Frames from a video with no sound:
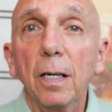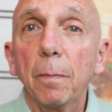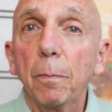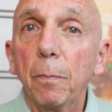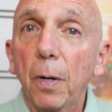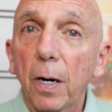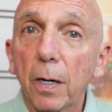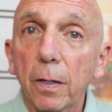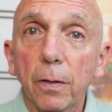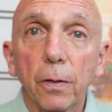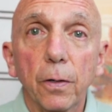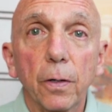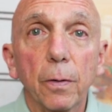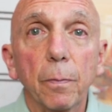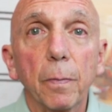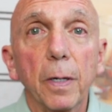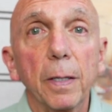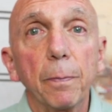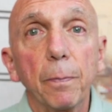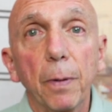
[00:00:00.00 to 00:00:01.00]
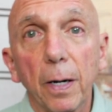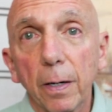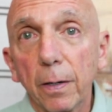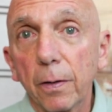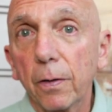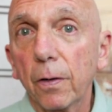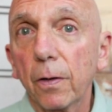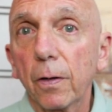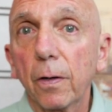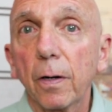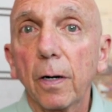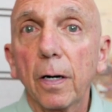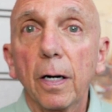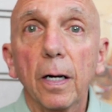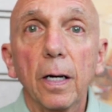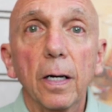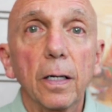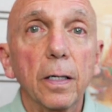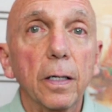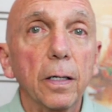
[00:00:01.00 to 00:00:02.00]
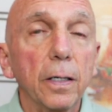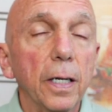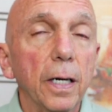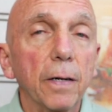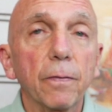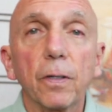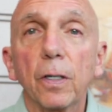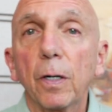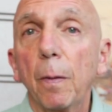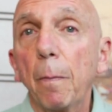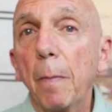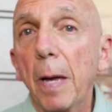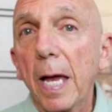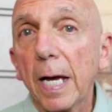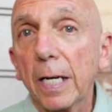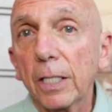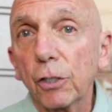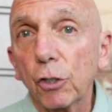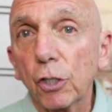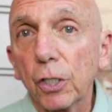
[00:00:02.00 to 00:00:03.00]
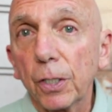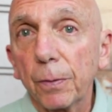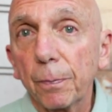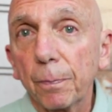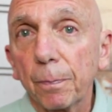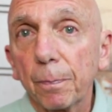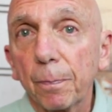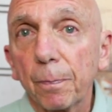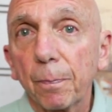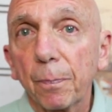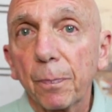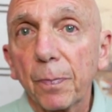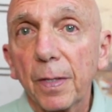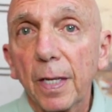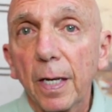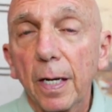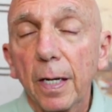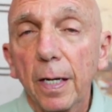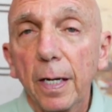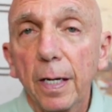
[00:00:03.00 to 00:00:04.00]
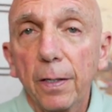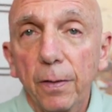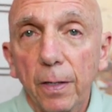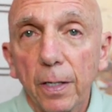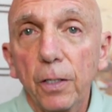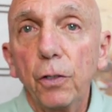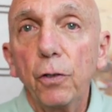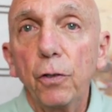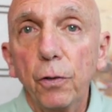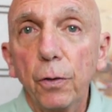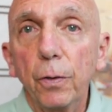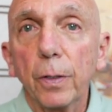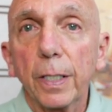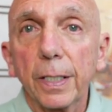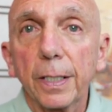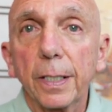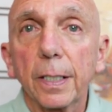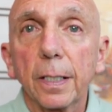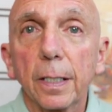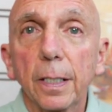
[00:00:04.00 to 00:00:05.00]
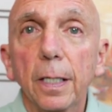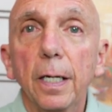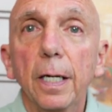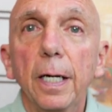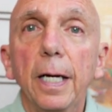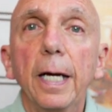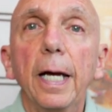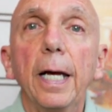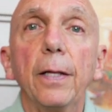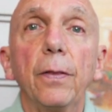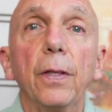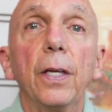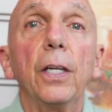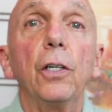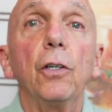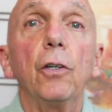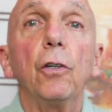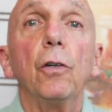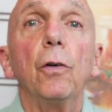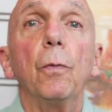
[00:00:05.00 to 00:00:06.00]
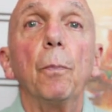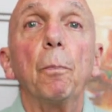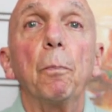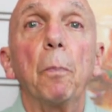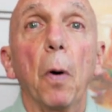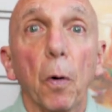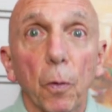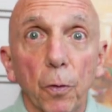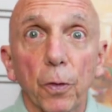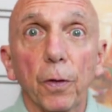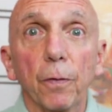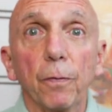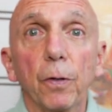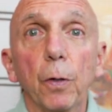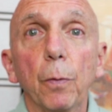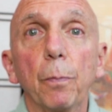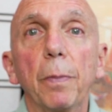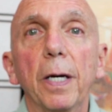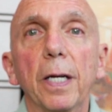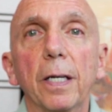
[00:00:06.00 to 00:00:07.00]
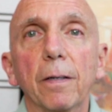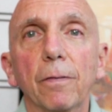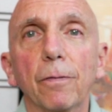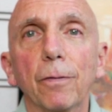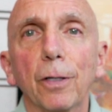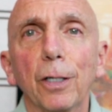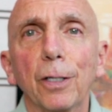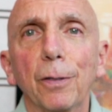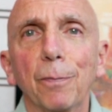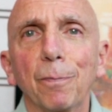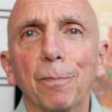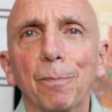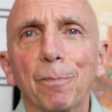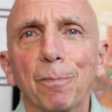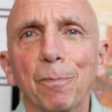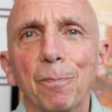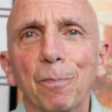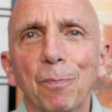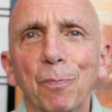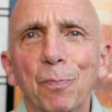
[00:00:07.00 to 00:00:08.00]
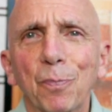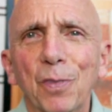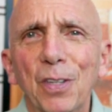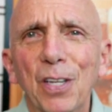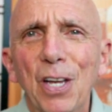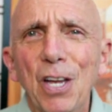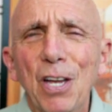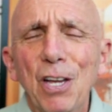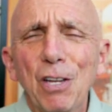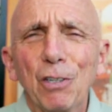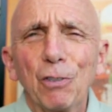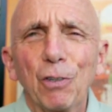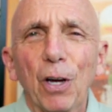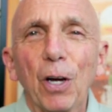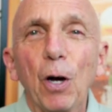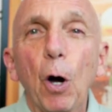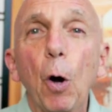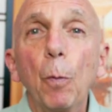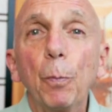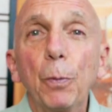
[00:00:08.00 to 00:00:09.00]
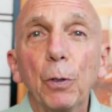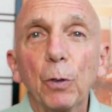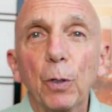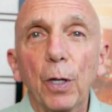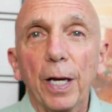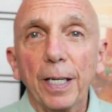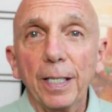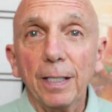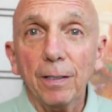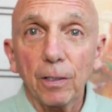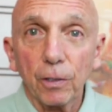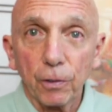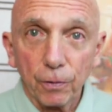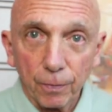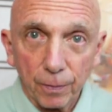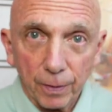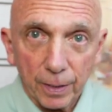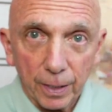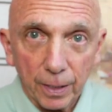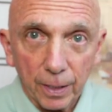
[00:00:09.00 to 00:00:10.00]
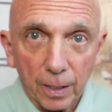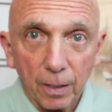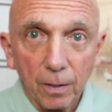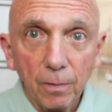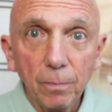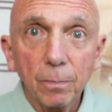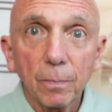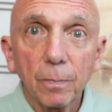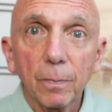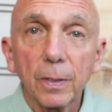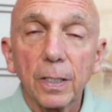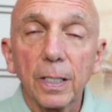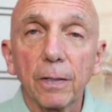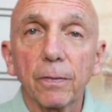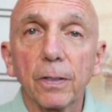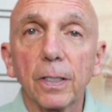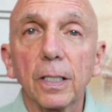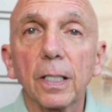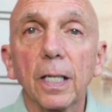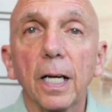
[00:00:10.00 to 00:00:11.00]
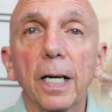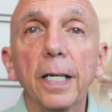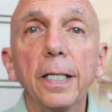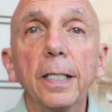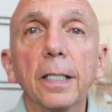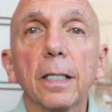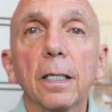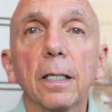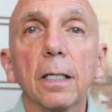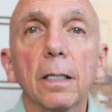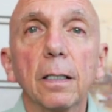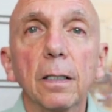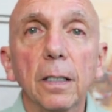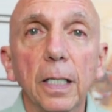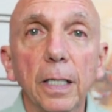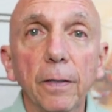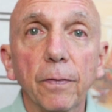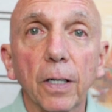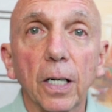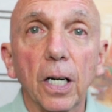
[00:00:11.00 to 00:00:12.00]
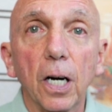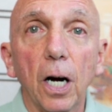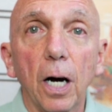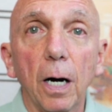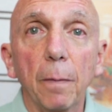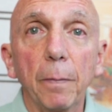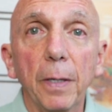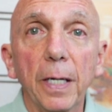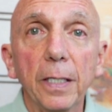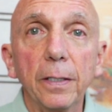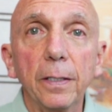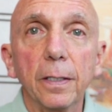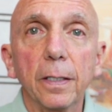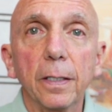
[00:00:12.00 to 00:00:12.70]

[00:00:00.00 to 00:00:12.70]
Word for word: partner my partner could ever imagine. And then do it. And then both of you benefit. So I hope you like this video. Give it a like, leave a comment.